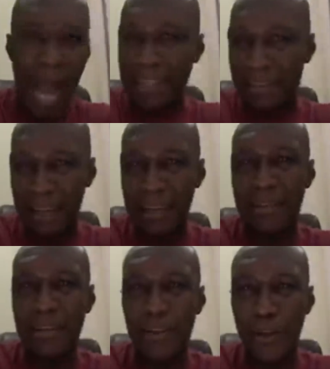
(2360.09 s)

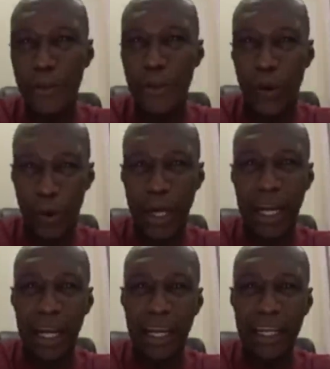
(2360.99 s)
assesses you
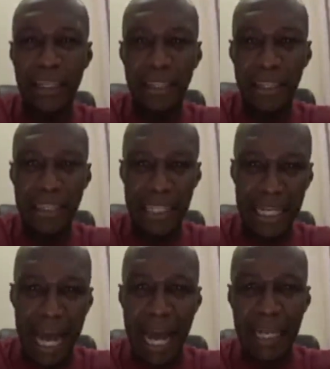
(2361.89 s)
critically
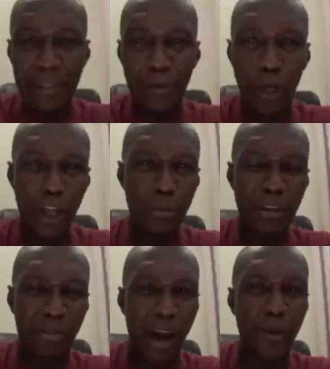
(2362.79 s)
tonight, will you
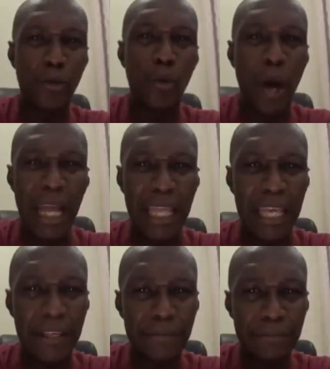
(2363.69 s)
be found
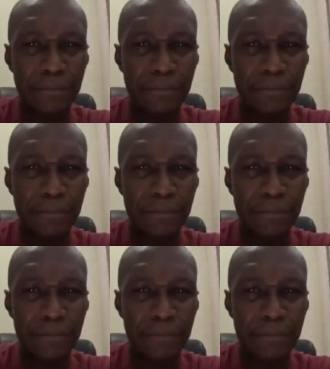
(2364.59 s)
worthy?